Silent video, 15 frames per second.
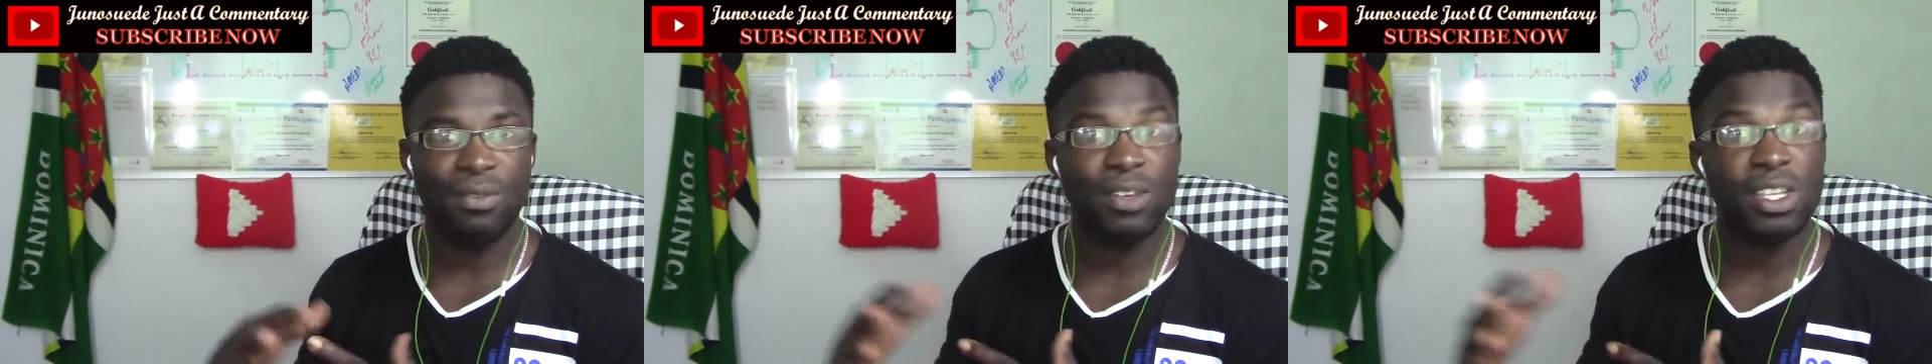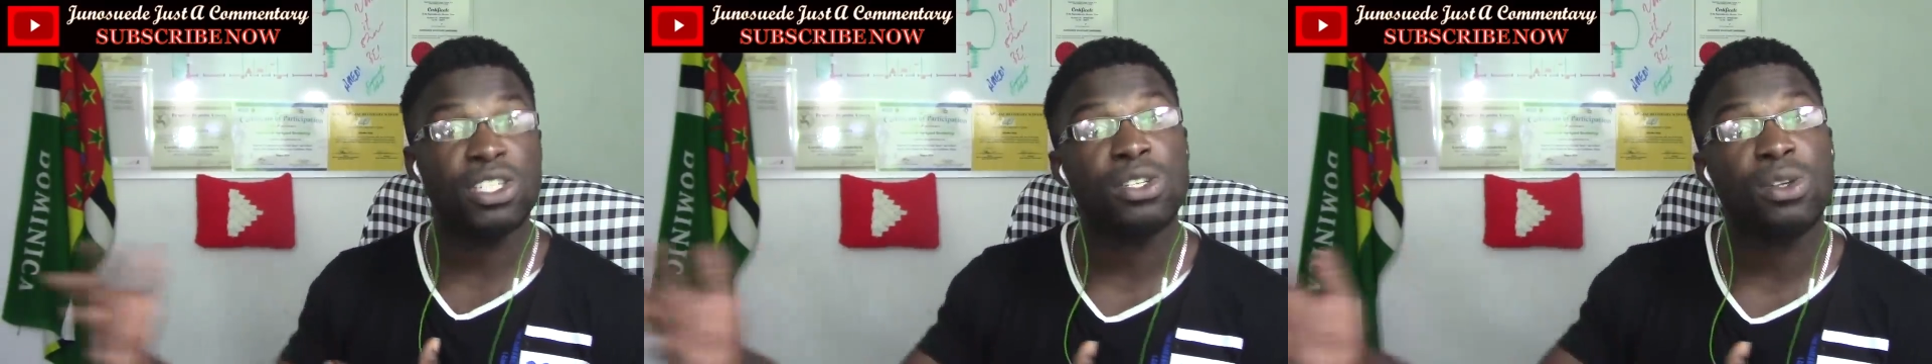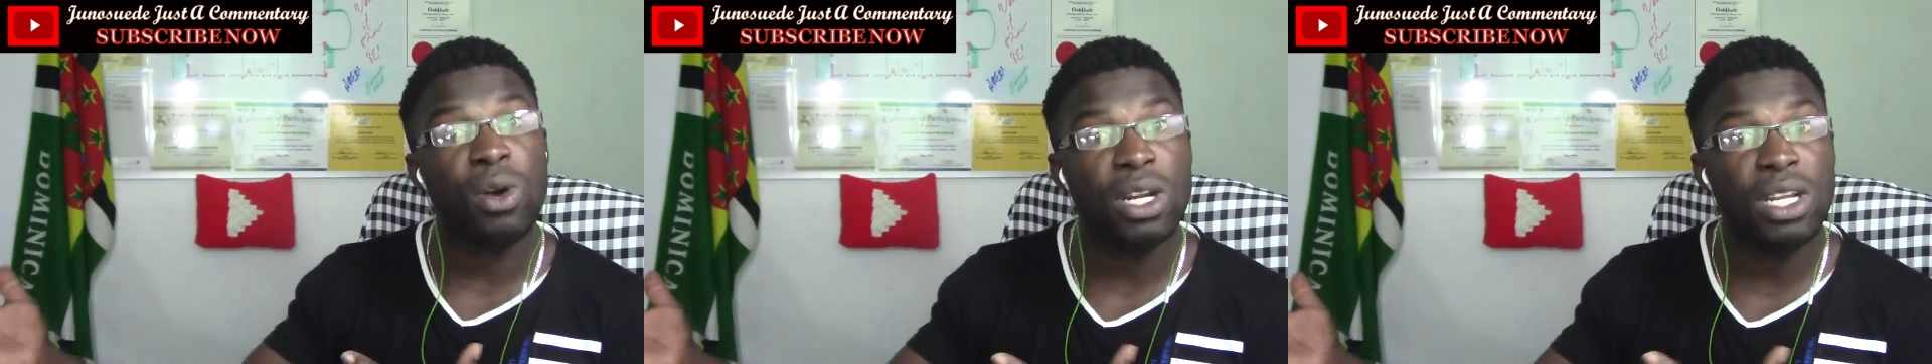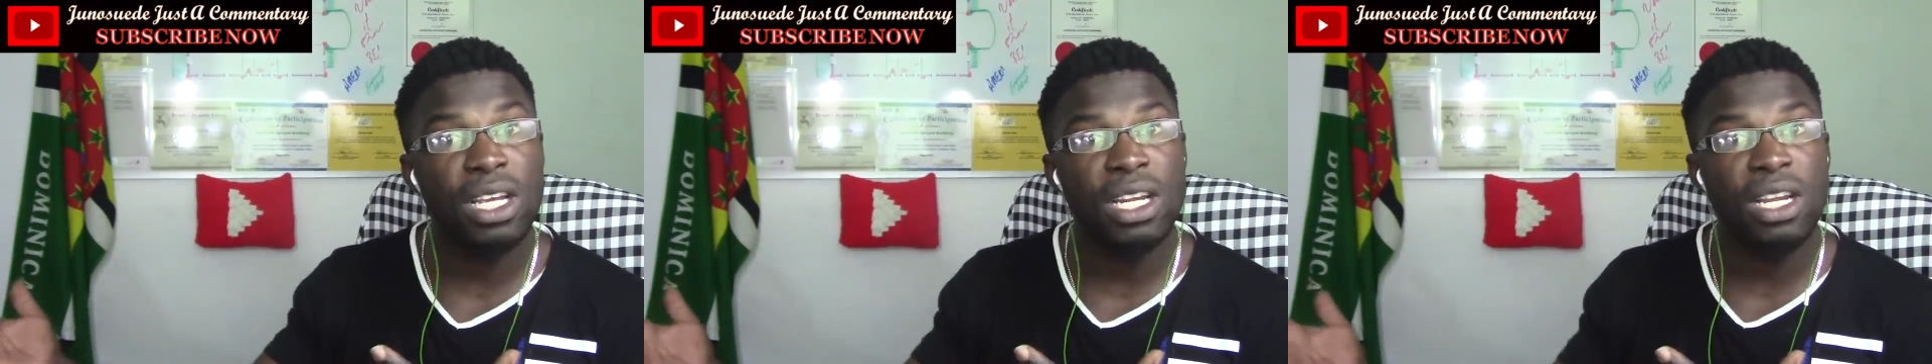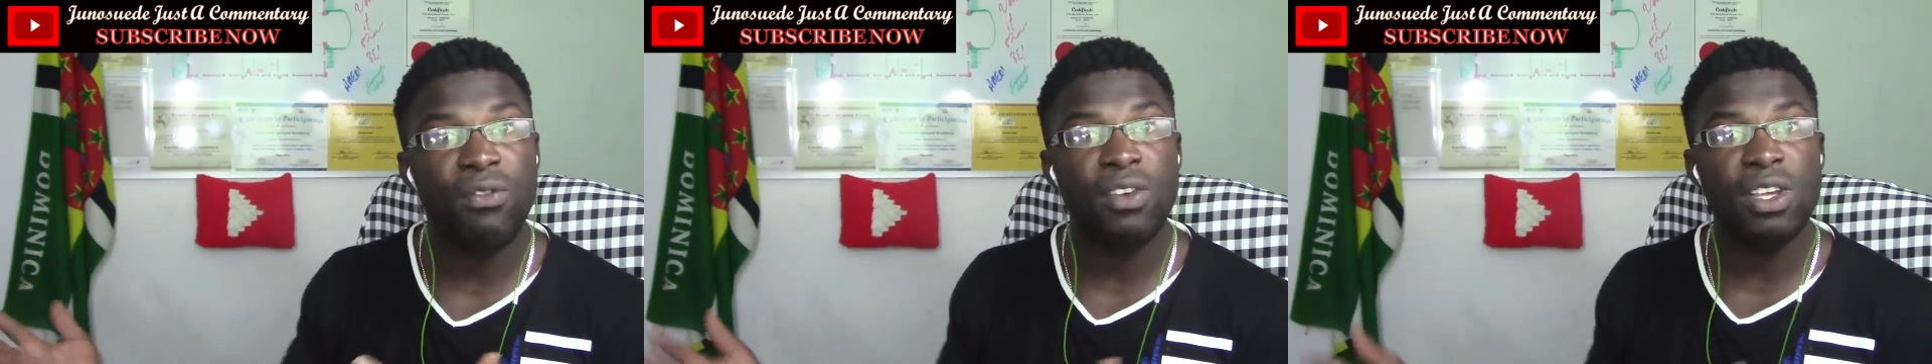if he's
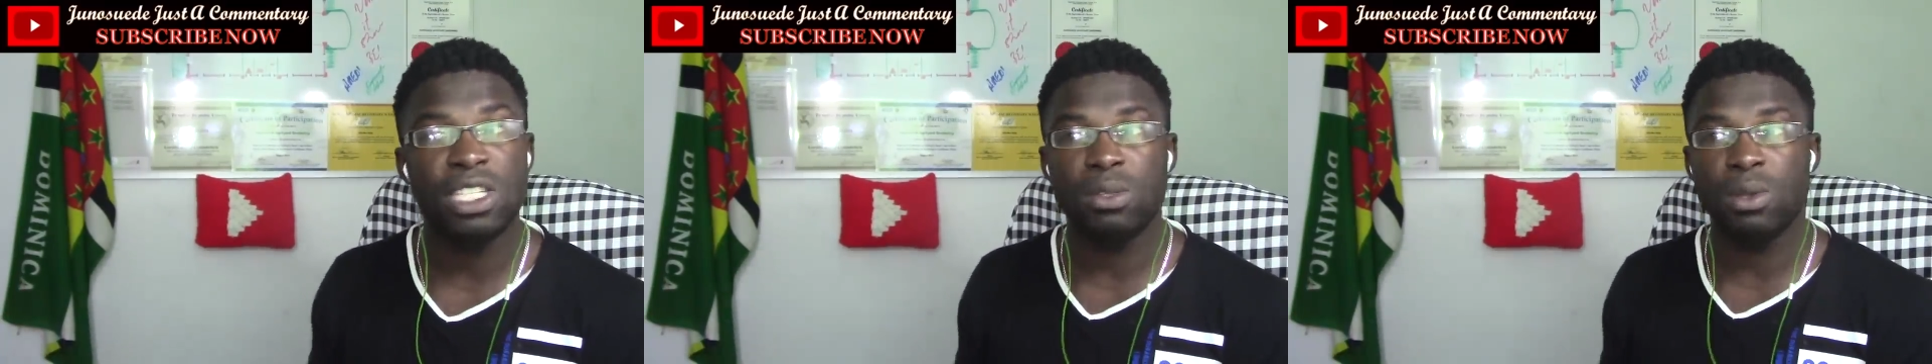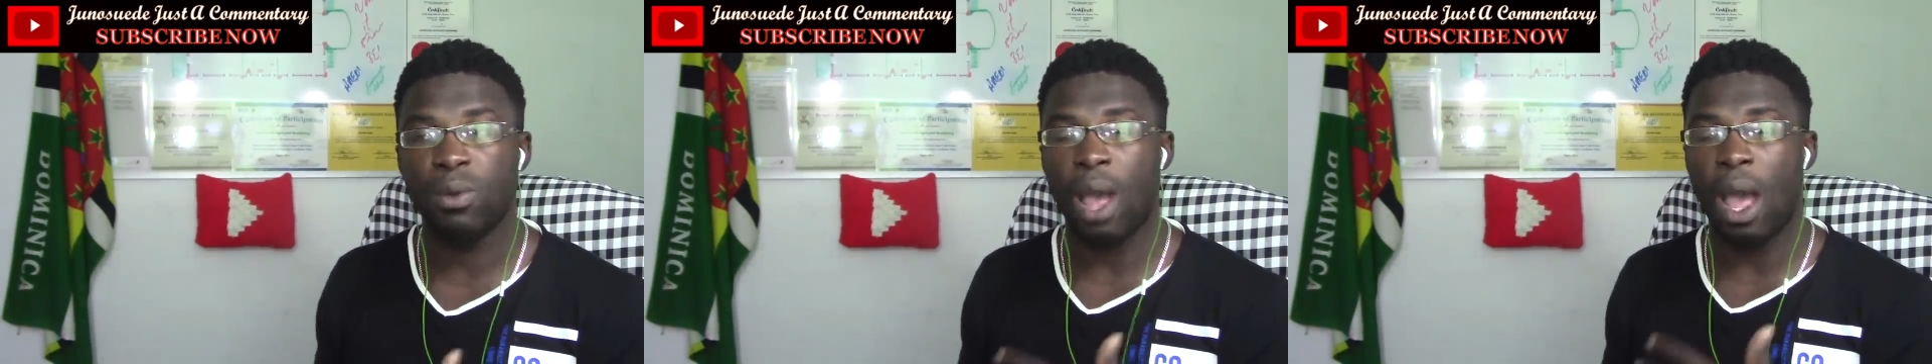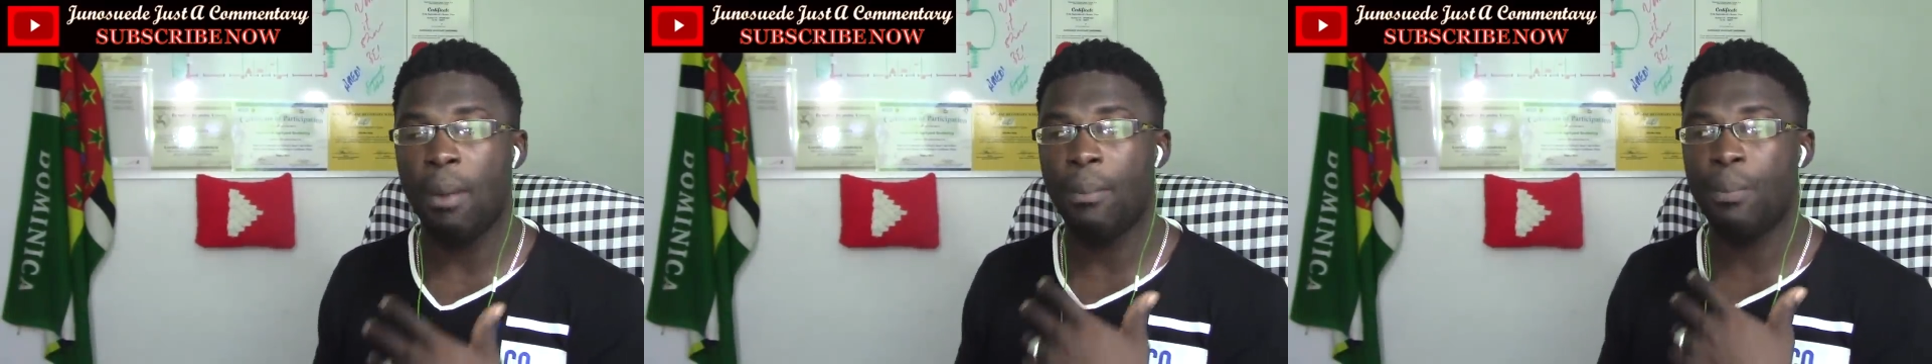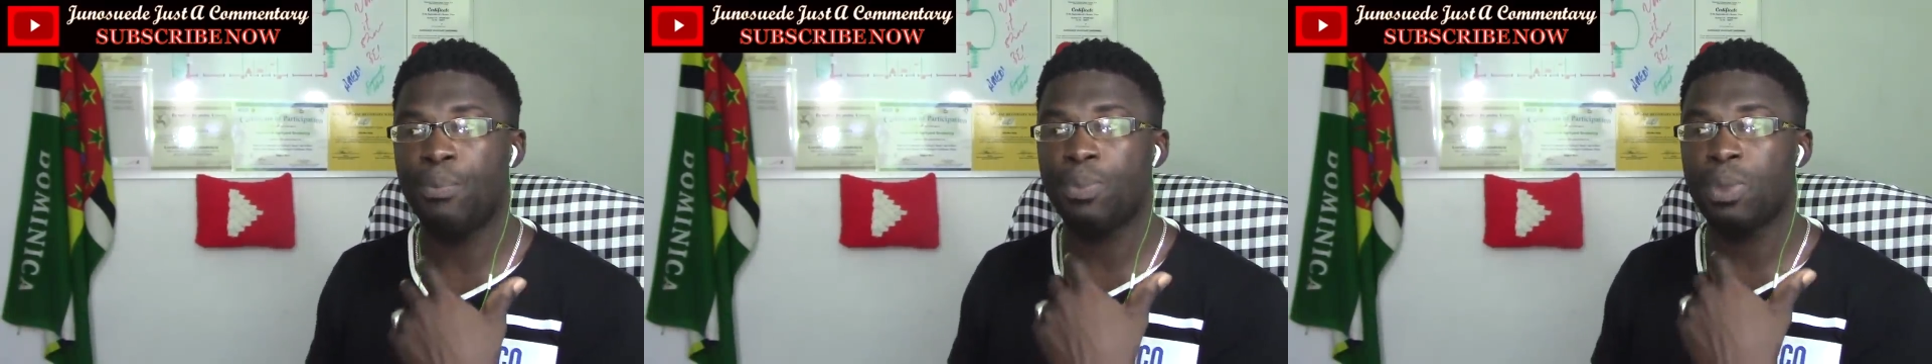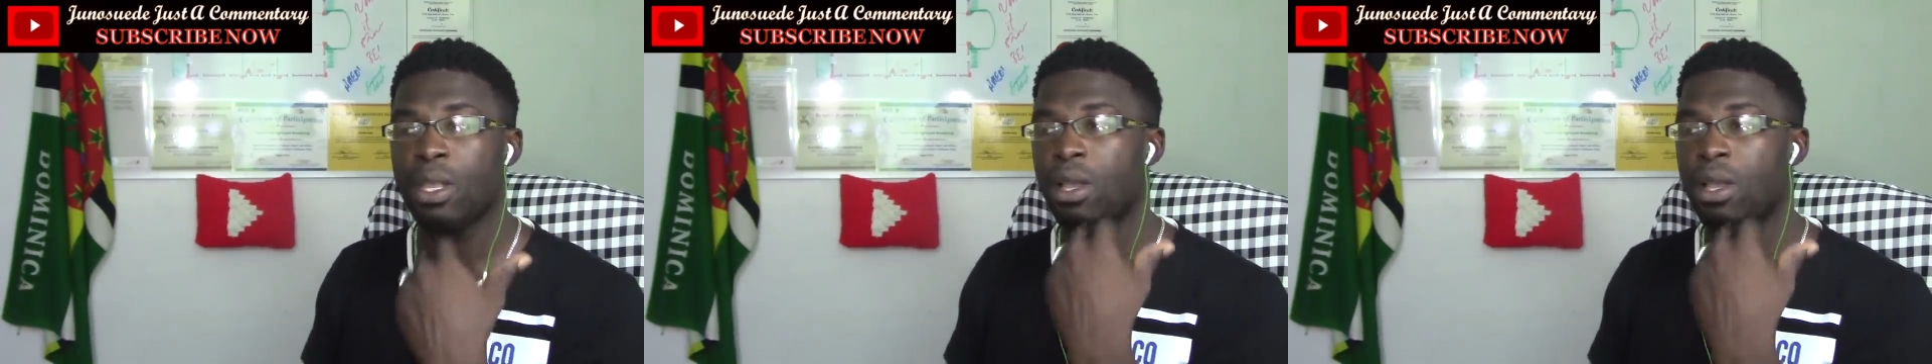studying, if he's um